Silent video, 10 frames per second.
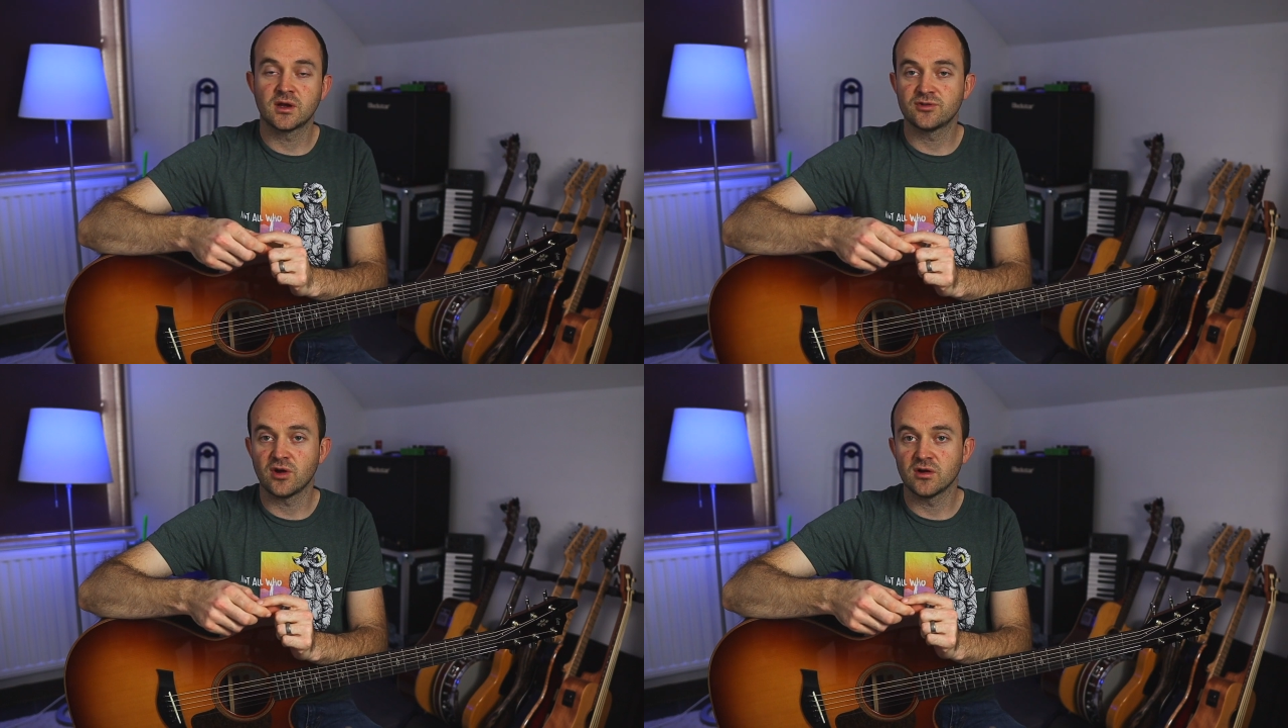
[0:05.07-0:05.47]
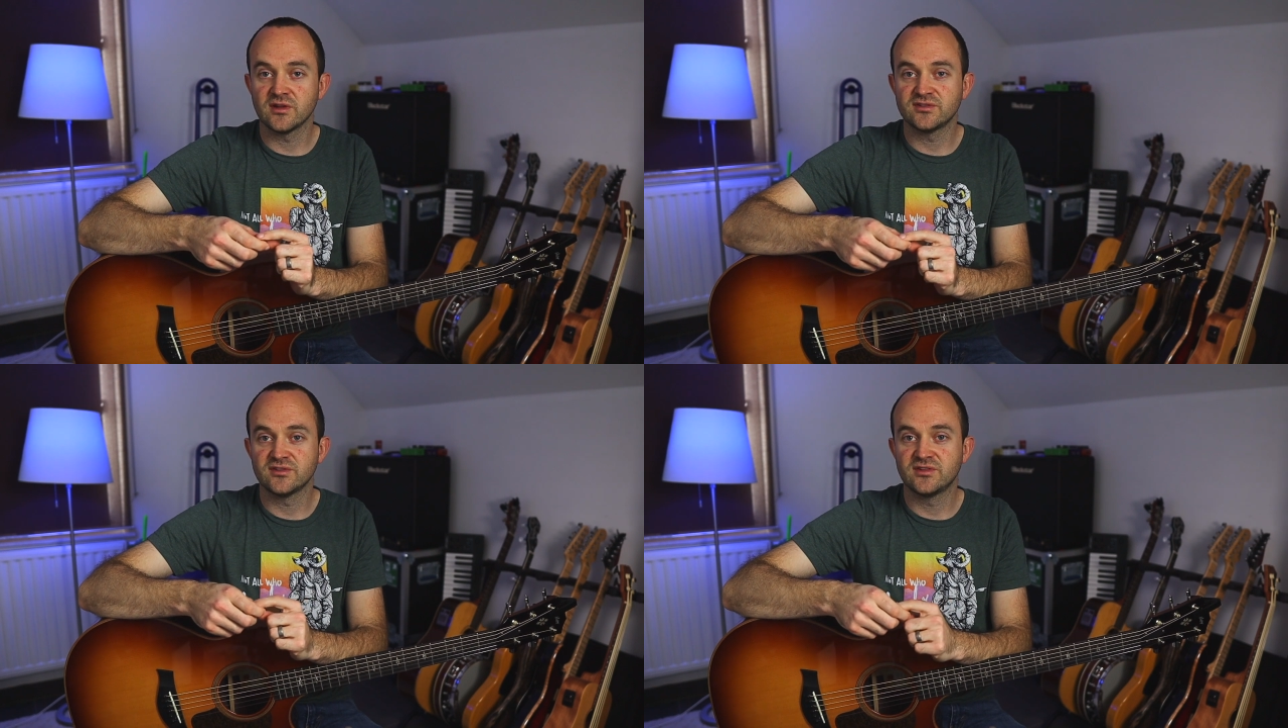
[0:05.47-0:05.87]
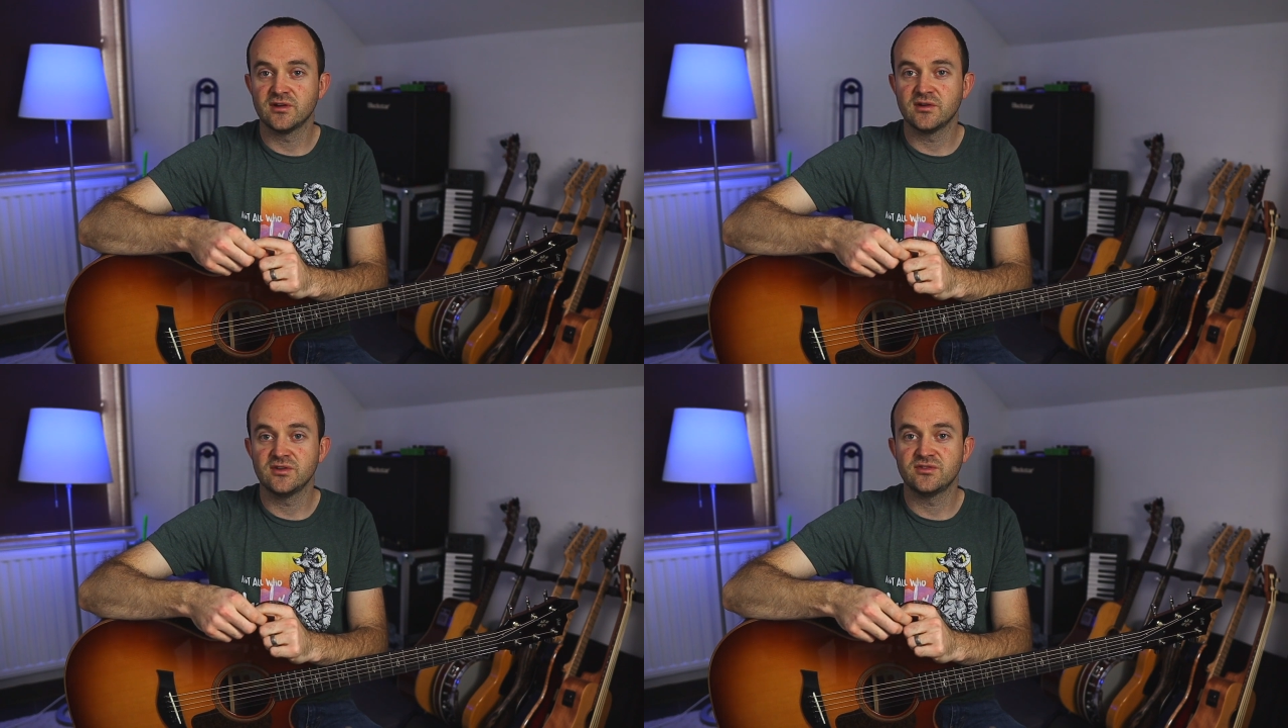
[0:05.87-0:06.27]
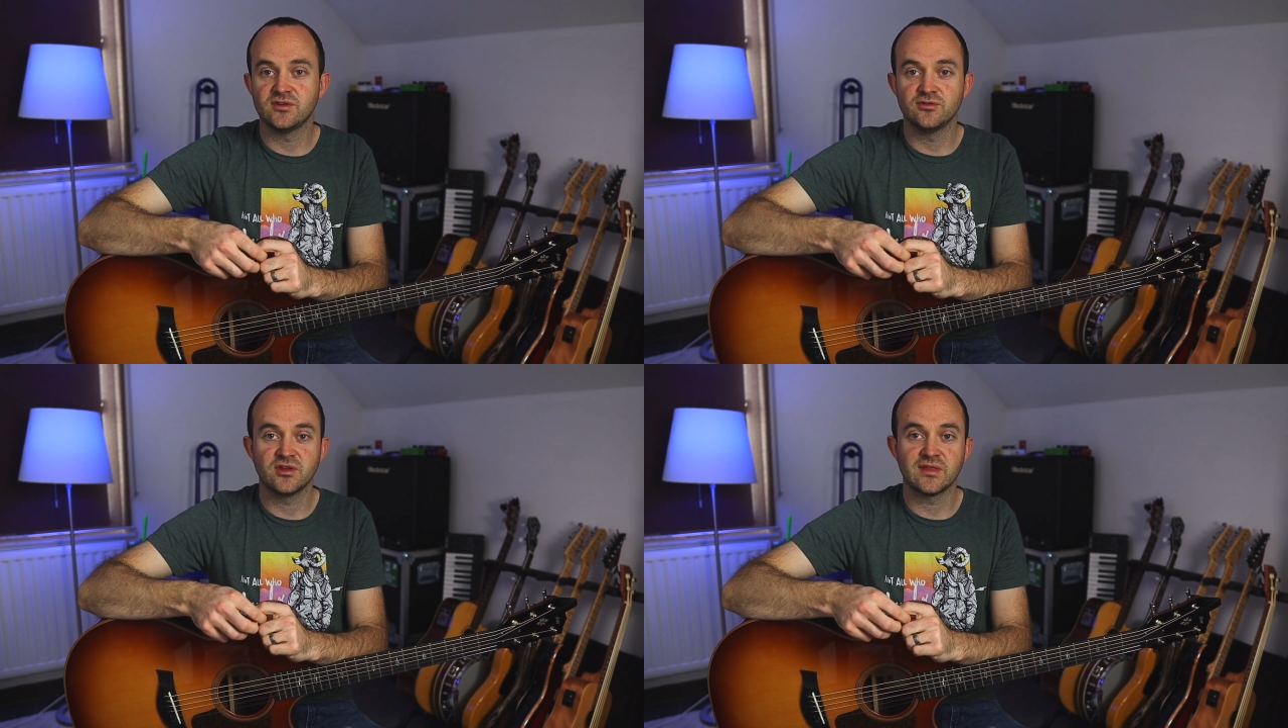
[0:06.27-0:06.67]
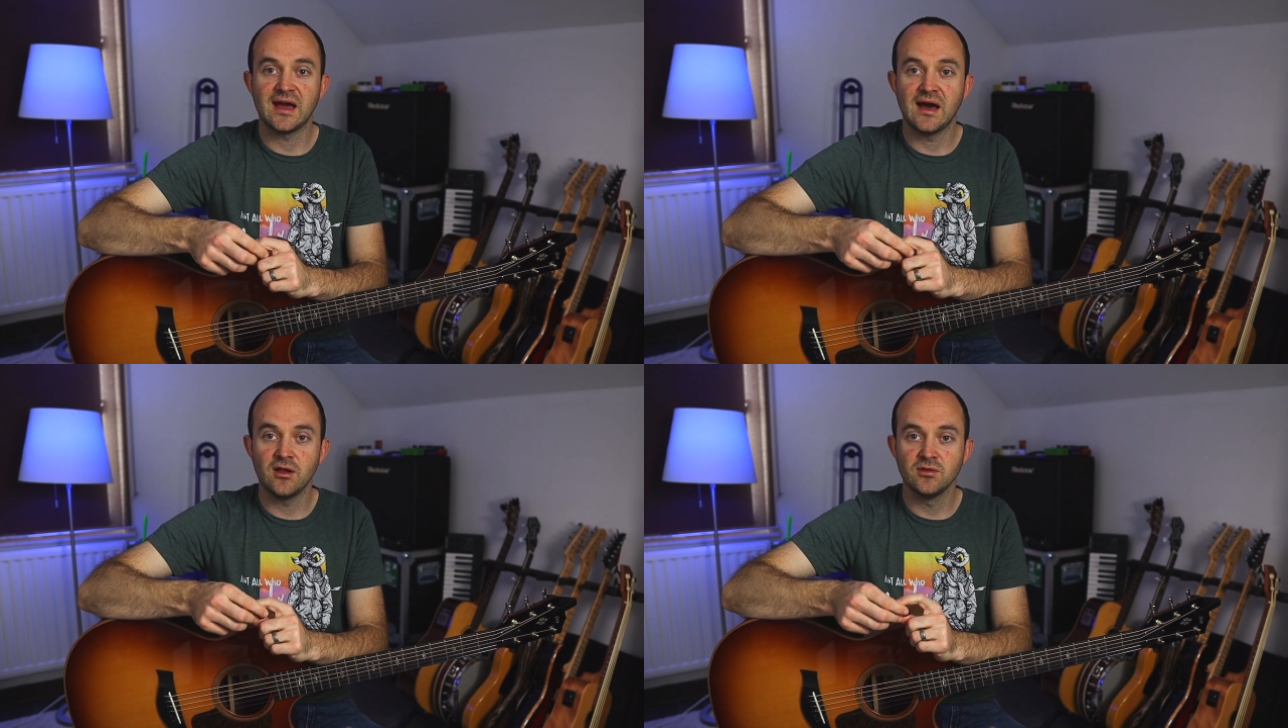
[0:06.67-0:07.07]
guitar lesson series using the
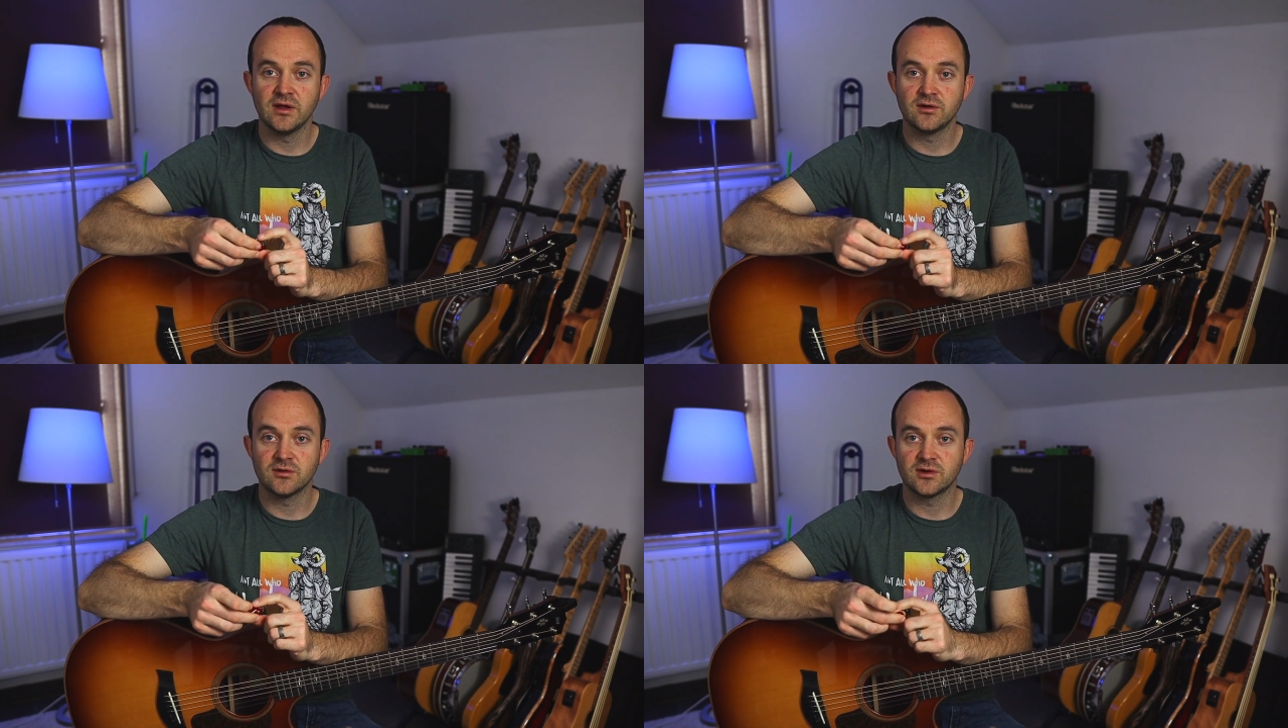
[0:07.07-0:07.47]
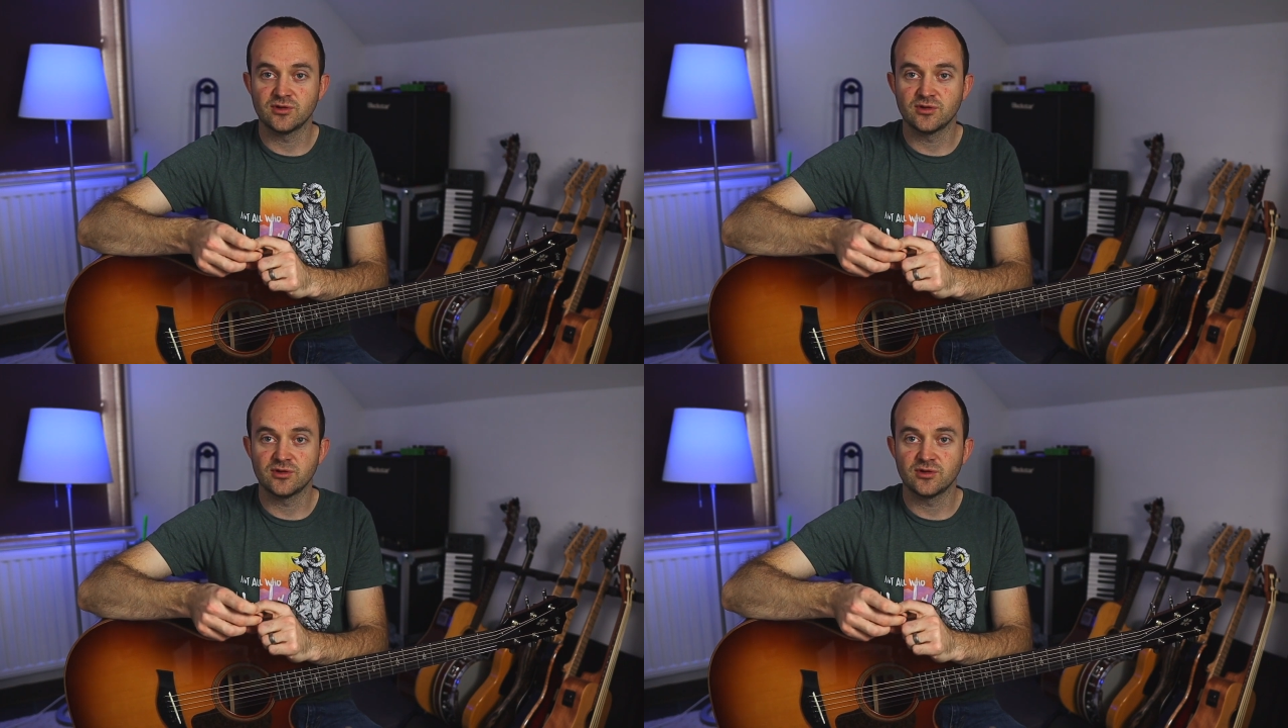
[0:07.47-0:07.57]
Hal Leonard